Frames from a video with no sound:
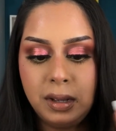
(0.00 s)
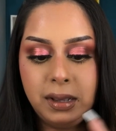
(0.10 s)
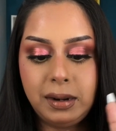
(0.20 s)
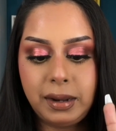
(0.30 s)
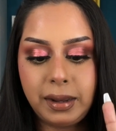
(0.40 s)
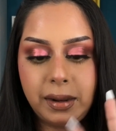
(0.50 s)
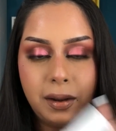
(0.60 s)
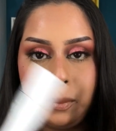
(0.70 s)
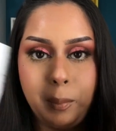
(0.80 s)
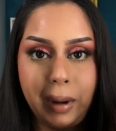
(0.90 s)
like
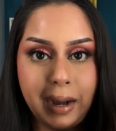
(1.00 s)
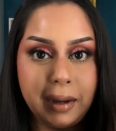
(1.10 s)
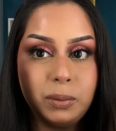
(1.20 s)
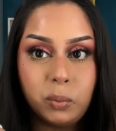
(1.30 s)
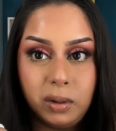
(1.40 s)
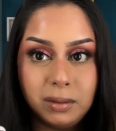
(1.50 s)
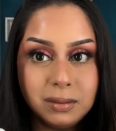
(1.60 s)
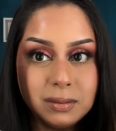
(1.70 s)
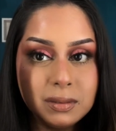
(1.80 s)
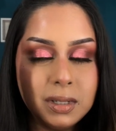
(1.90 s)
a bad
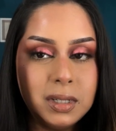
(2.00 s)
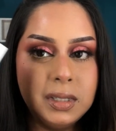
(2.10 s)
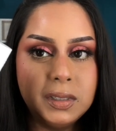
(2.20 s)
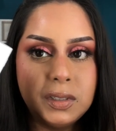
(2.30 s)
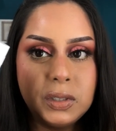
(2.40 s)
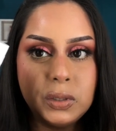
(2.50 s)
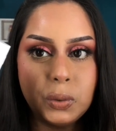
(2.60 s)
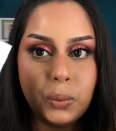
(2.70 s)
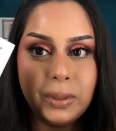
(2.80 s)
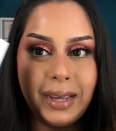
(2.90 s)
one.
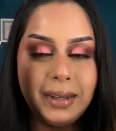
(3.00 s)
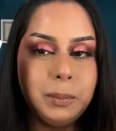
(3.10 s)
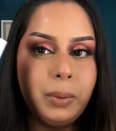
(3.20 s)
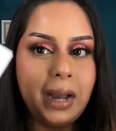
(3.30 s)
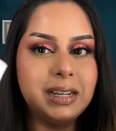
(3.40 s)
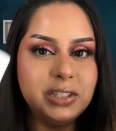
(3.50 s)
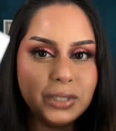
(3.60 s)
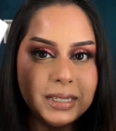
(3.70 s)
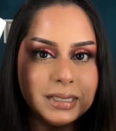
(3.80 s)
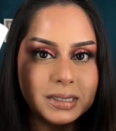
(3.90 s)
So yeah, the
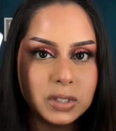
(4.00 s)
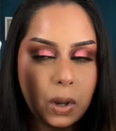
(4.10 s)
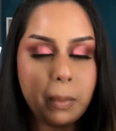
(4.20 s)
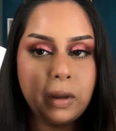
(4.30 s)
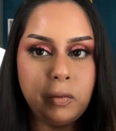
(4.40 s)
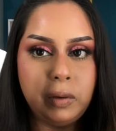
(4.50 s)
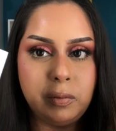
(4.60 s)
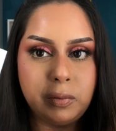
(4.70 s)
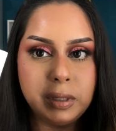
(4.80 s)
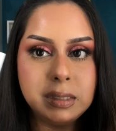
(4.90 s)
packaging is not my
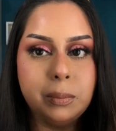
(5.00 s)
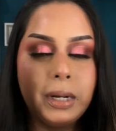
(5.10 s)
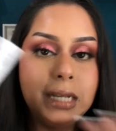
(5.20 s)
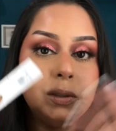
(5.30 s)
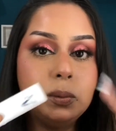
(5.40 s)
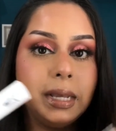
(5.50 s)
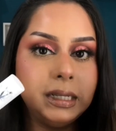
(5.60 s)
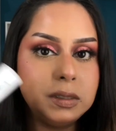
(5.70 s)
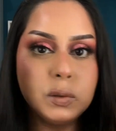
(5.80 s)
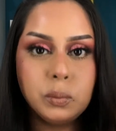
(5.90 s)
favorite, but I do like
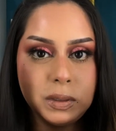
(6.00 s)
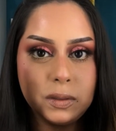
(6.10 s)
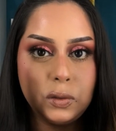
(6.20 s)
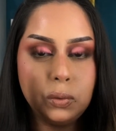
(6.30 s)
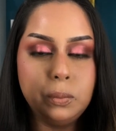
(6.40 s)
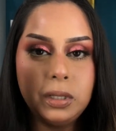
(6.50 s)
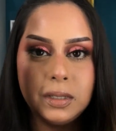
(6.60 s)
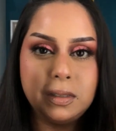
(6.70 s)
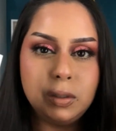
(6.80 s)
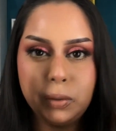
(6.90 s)
the squeezy tube
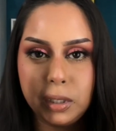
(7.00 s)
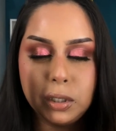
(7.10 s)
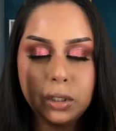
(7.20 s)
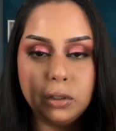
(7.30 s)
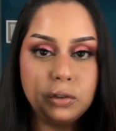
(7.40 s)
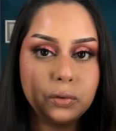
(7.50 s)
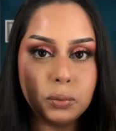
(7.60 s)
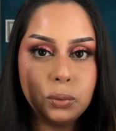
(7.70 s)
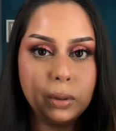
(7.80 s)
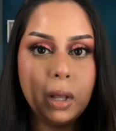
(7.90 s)
because, you know, you can
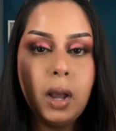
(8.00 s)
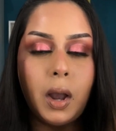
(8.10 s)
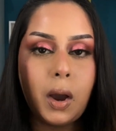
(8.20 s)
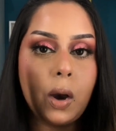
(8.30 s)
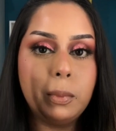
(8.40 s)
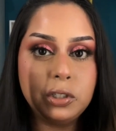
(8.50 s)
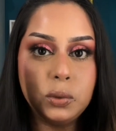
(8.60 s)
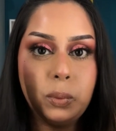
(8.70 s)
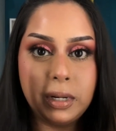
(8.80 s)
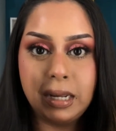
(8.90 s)
control how much
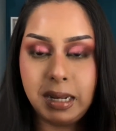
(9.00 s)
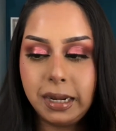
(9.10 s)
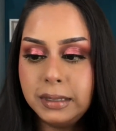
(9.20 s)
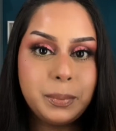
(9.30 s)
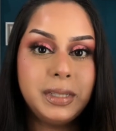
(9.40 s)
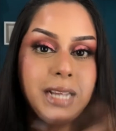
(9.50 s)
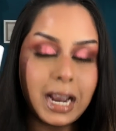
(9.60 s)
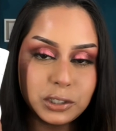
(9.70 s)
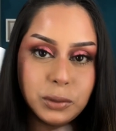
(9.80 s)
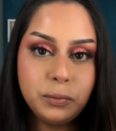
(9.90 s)
you want to get. But the
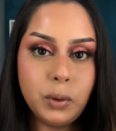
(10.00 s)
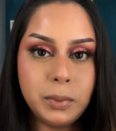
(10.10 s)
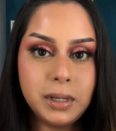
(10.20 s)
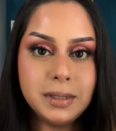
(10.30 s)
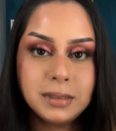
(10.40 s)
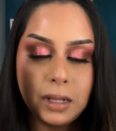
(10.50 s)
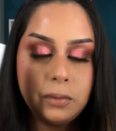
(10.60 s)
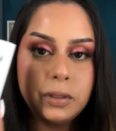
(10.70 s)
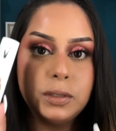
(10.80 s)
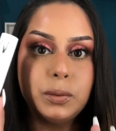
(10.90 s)
actual formula
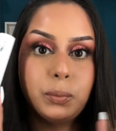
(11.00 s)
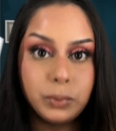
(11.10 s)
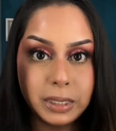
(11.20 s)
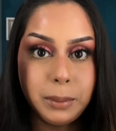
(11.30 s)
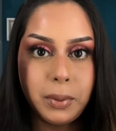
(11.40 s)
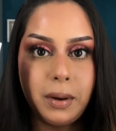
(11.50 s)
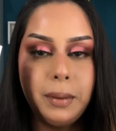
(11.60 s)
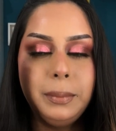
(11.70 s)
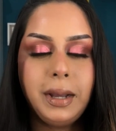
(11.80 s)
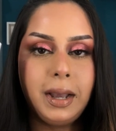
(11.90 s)
itself is really
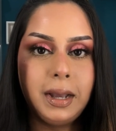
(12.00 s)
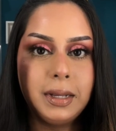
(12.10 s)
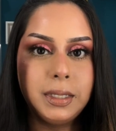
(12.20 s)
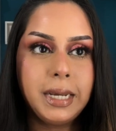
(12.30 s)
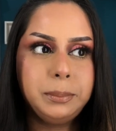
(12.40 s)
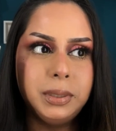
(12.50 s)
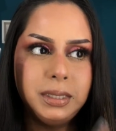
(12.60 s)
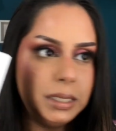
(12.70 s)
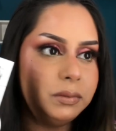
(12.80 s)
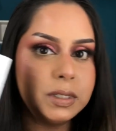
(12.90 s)
bomb, and I
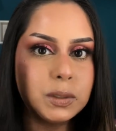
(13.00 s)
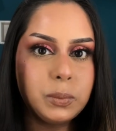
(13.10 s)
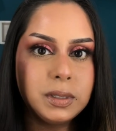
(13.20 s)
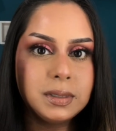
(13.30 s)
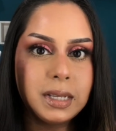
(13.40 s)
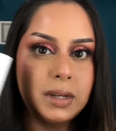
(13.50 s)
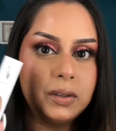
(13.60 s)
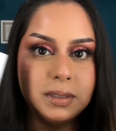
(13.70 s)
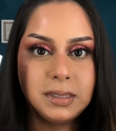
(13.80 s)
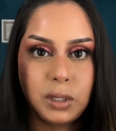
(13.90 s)
believe this was like
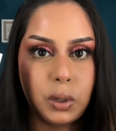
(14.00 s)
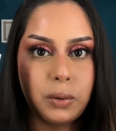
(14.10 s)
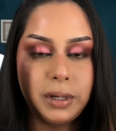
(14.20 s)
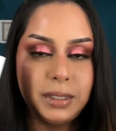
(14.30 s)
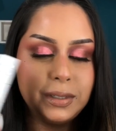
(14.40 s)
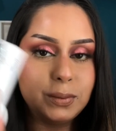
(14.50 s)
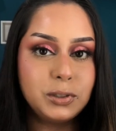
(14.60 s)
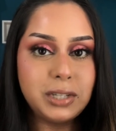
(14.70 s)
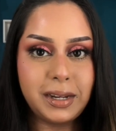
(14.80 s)
on sale already, so check it